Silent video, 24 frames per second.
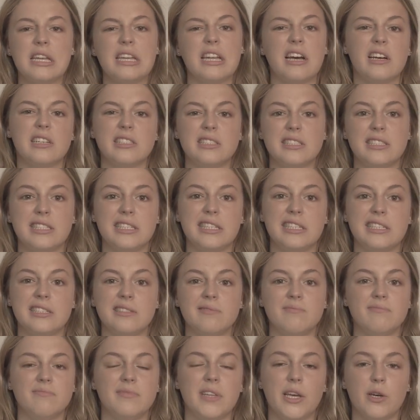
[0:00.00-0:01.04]

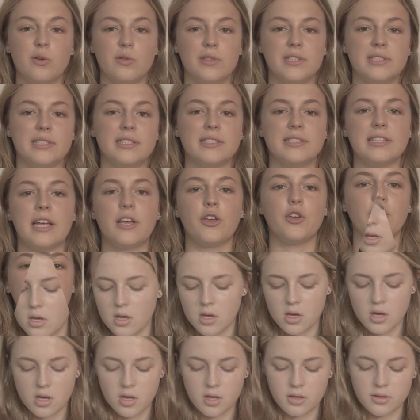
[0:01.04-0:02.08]
nasty illnesses that you
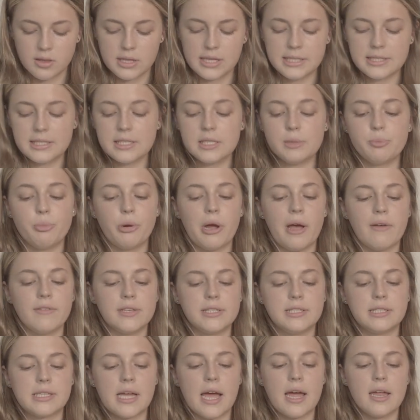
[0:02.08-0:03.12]
can get. This is
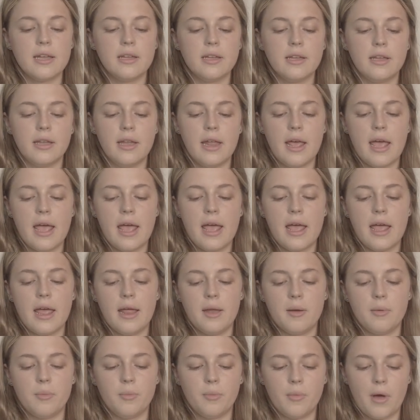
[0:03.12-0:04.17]
pravastatin,
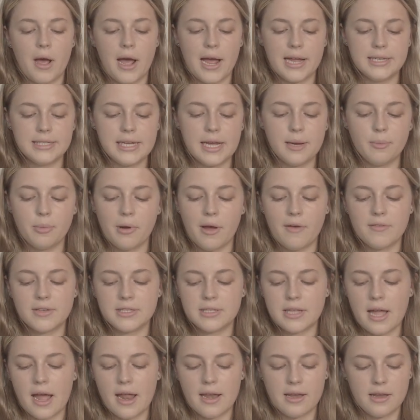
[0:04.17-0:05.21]
and I take
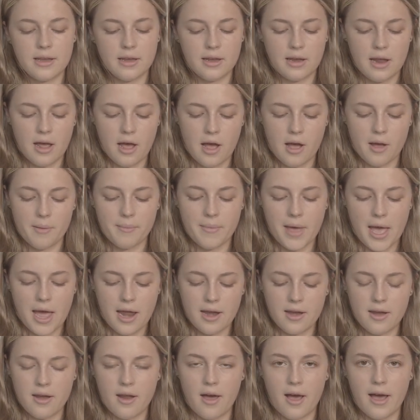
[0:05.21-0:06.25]
pravastatin
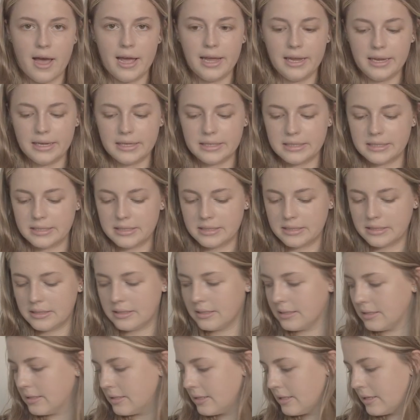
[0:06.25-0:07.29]
at night.
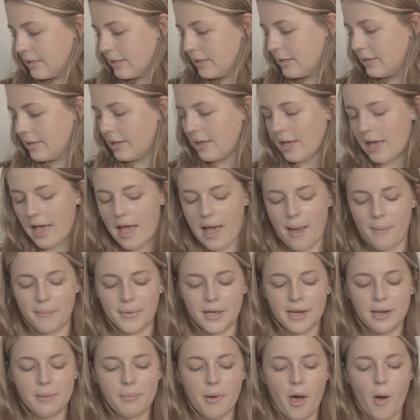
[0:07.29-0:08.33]
I'm
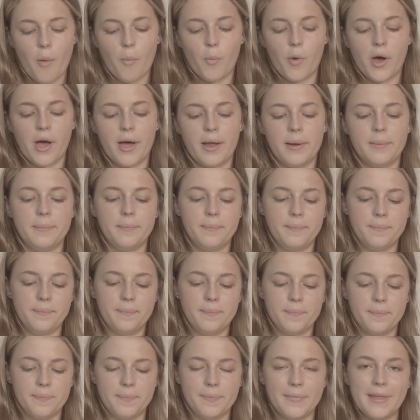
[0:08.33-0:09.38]
gonna pop one.
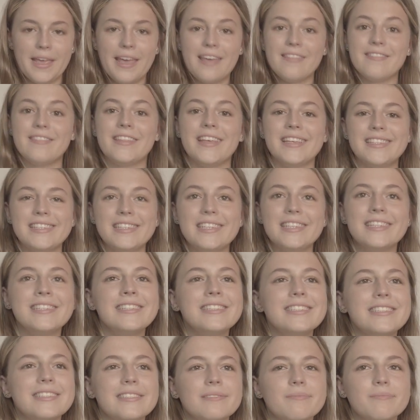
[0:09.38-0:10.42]
This
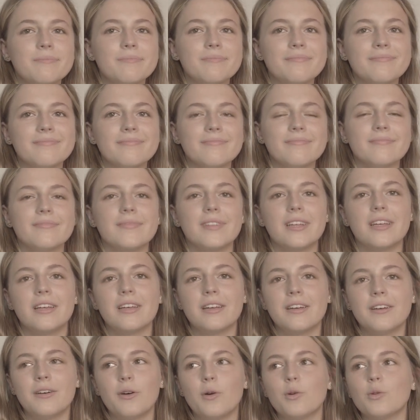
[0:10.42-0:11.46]
is
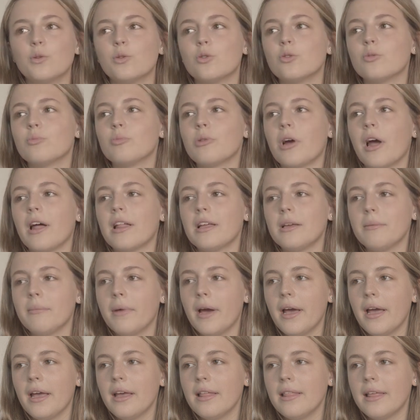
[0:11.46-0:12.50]
probably
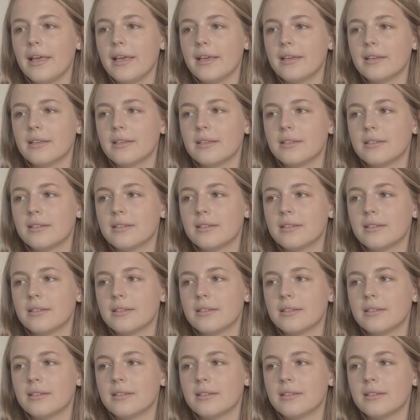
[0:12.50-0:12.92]
my like